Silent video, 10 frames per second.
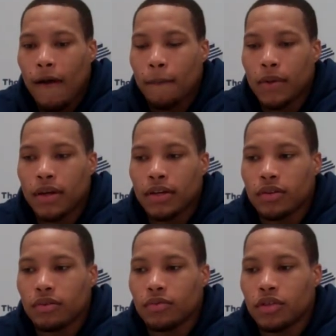I mean,
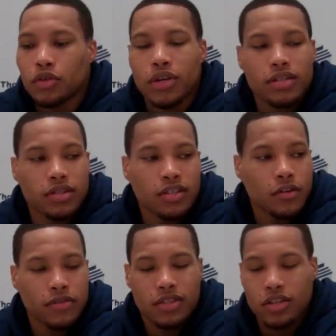when you get
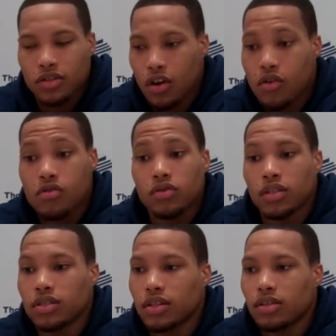yourself in such a hole,
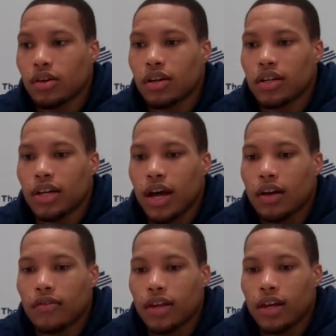it's hard to get out
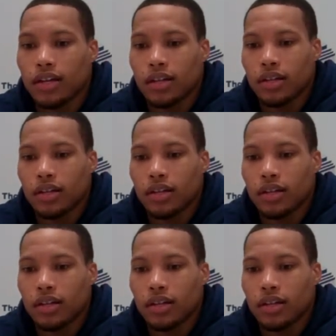of that.